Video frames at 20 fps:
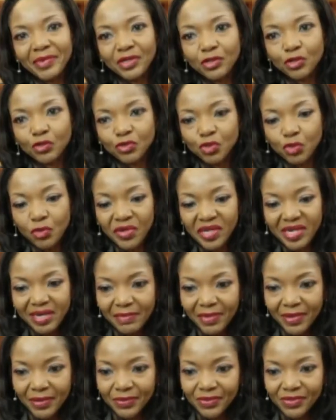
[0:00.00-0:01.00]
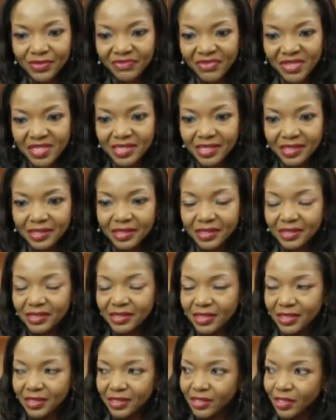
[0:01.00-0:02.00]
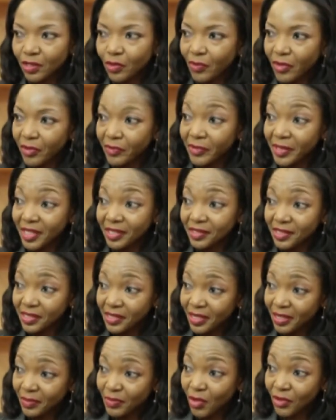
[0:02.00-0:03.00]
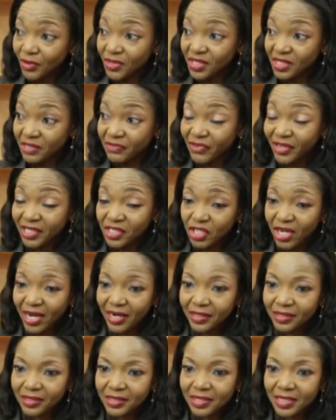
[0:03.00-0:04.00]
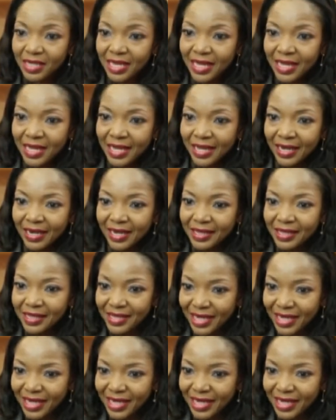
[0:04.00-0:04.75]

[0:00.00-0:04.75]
I mean, you're talking about facilitating interoperability amongst different channels, and I